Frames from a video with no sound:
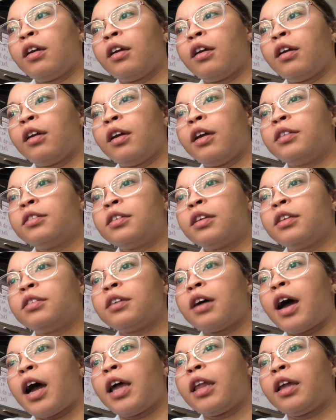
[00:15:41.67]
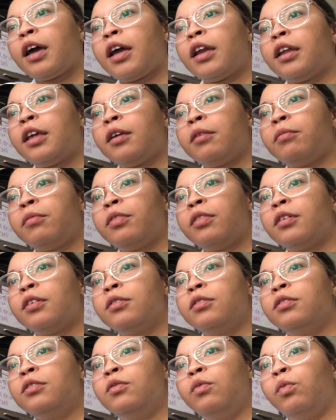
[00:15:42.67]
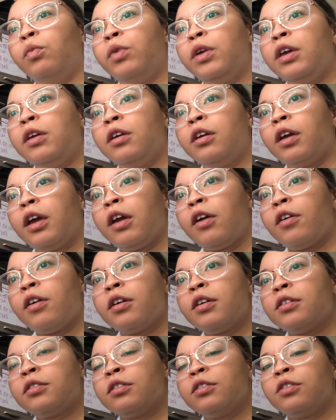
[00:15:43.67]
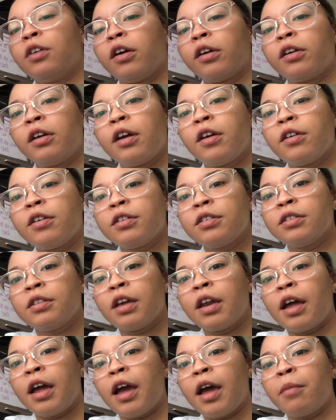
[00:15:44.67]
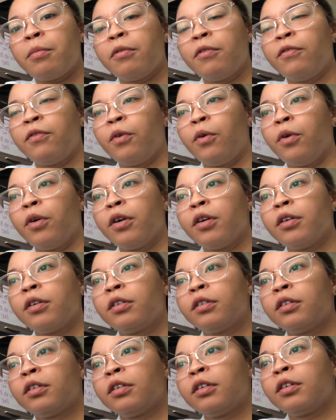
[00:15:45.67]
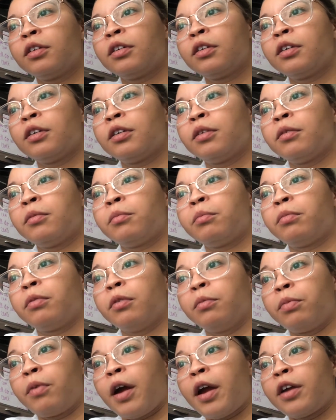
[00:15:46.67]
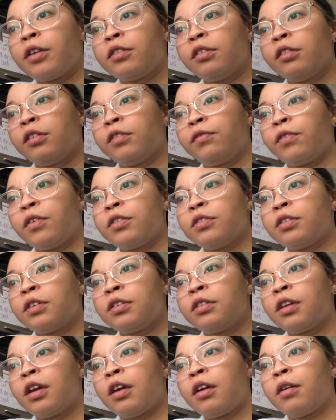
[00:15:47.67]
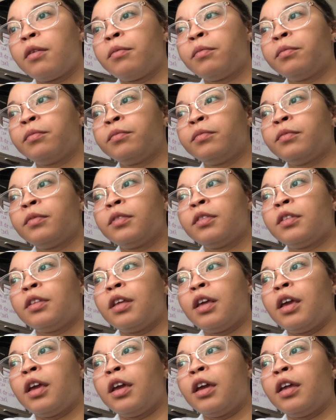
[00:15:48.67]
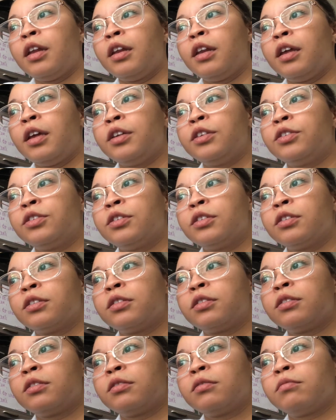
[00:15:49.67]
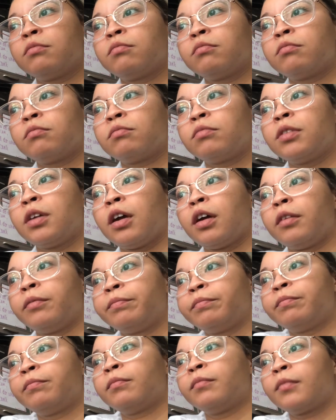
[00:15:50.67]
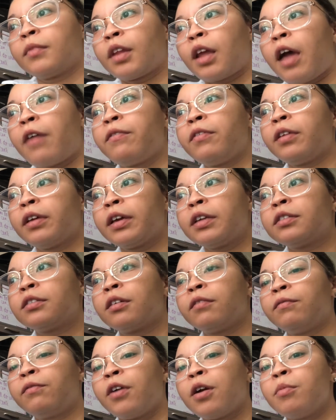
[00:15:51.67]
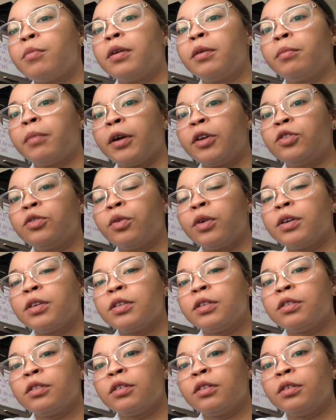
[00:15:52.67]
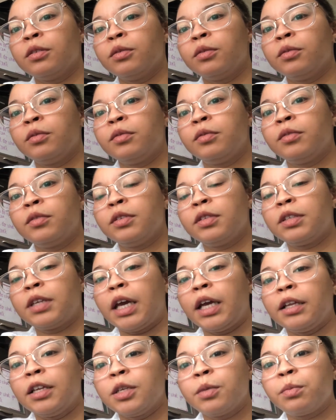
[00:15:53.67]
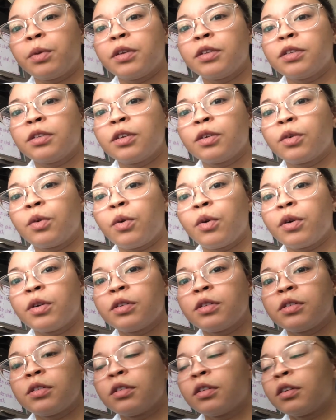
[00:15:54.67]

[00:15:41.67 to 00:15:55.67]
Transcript: it's highlighting the weak areas, the darker areas that I had before, prior to this first exam. And it's just, yeah. I feel like it's confirming my choice to take this Princeton course,